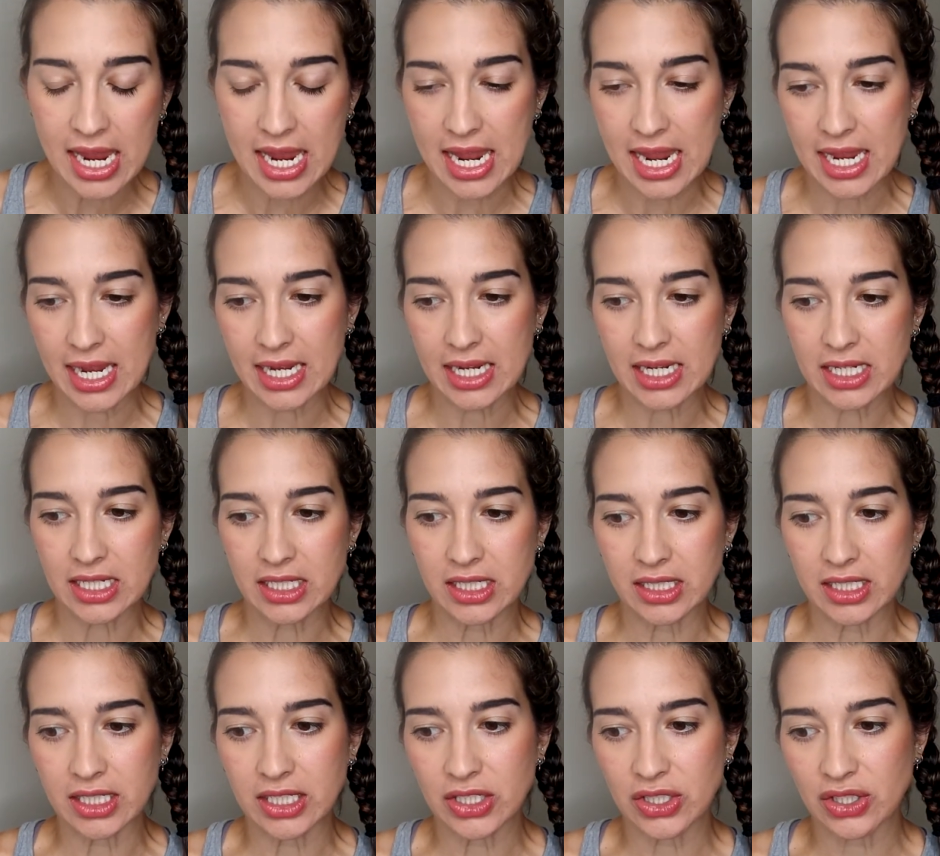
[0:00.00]
And
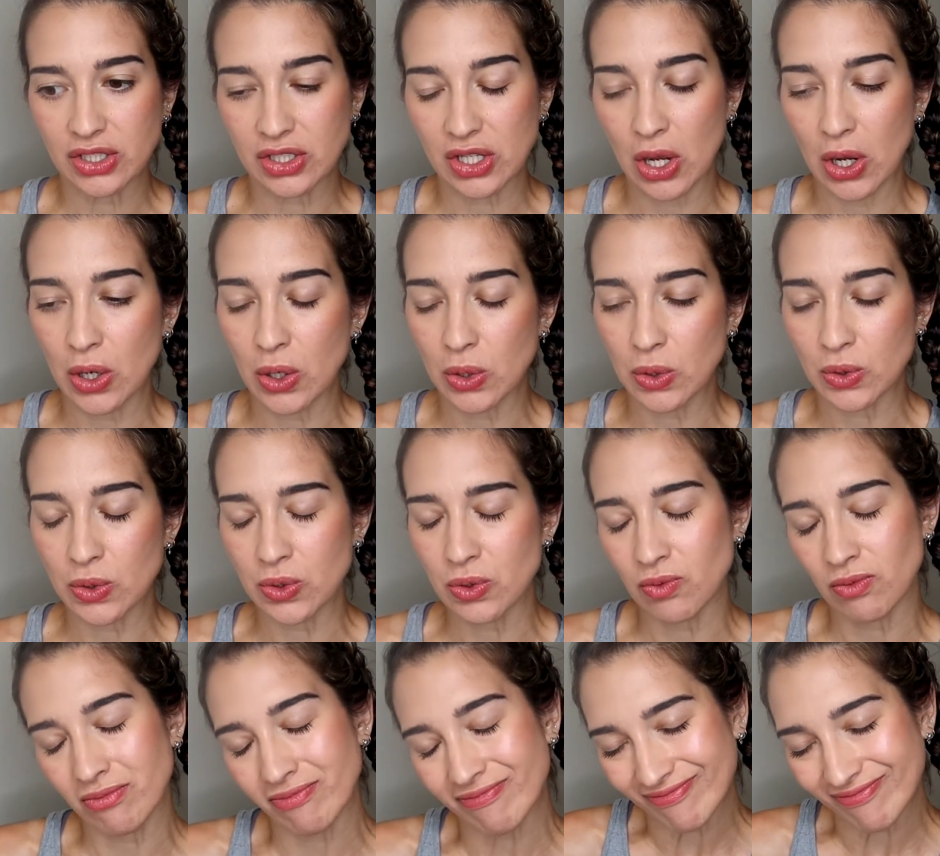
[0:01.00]
so
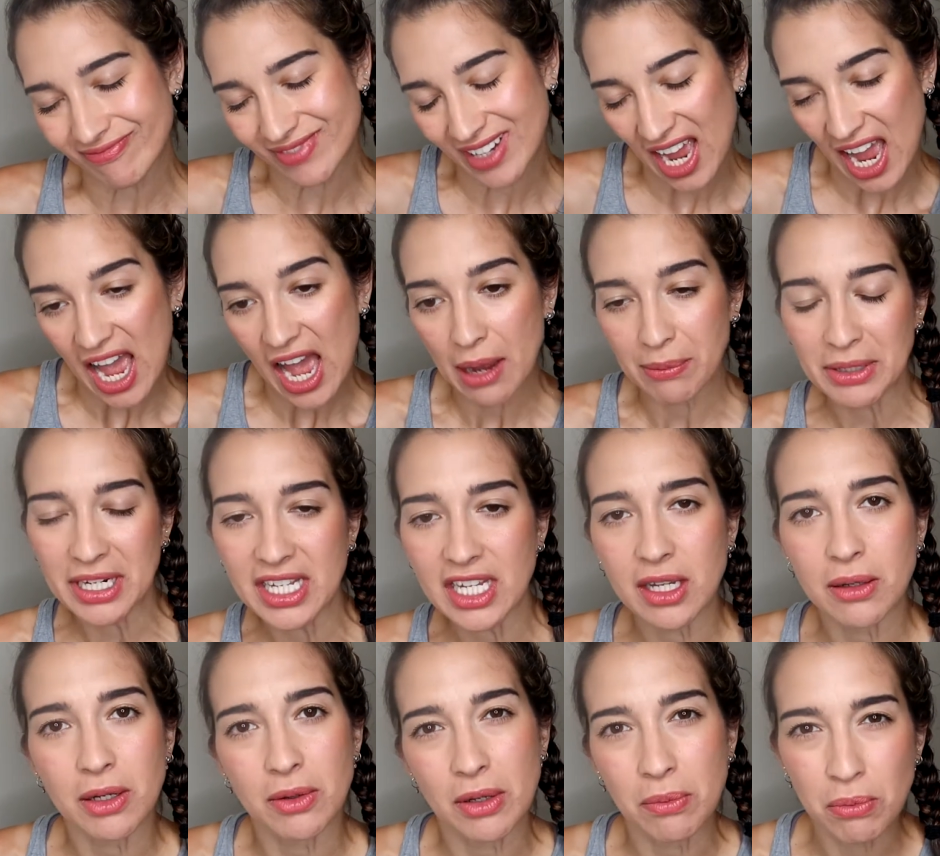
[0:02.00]
I'm going to
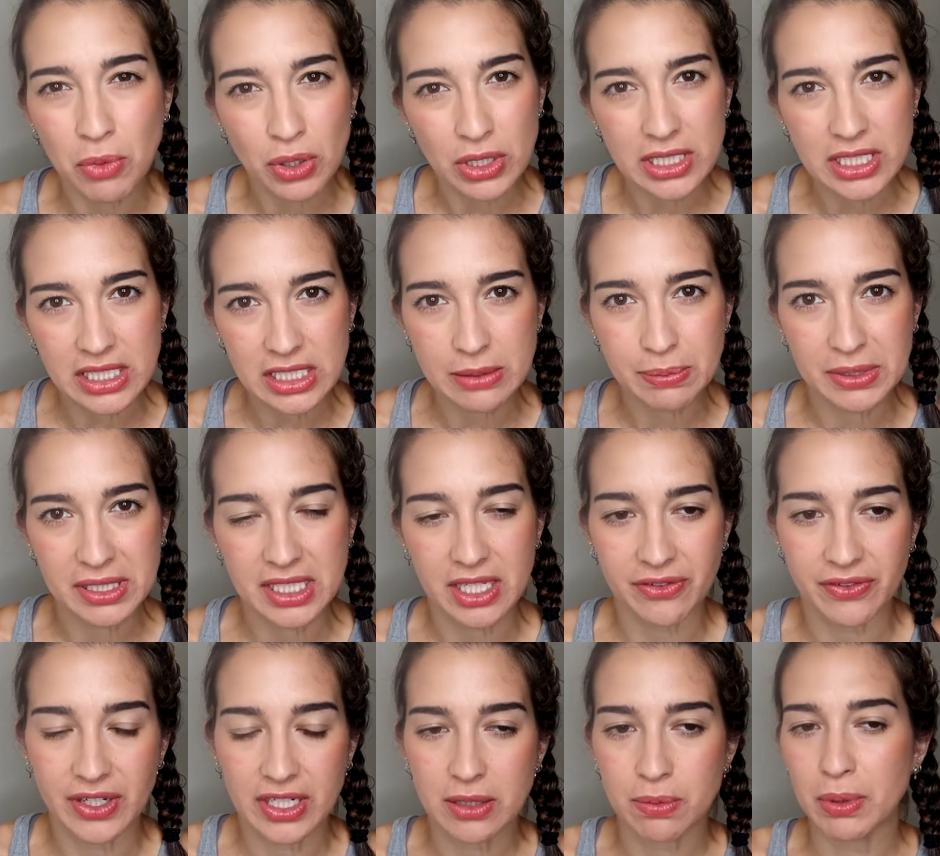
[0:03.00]
get more into
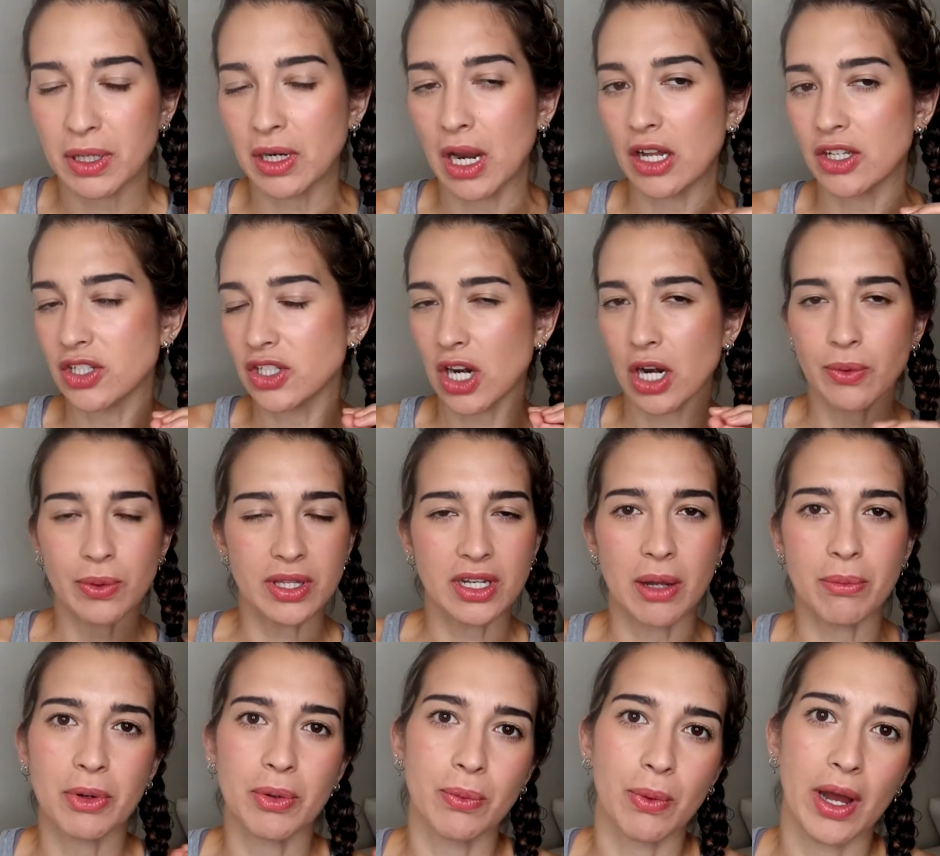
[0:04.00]
specifics, but I'll start with
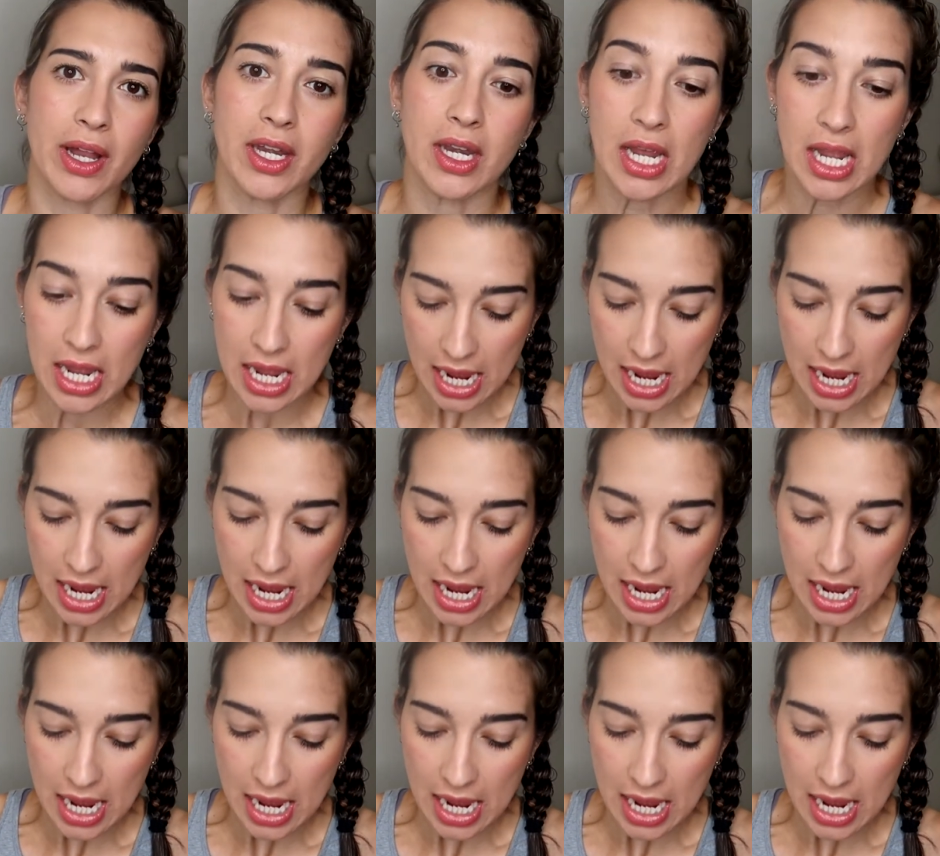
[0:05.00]
number 1.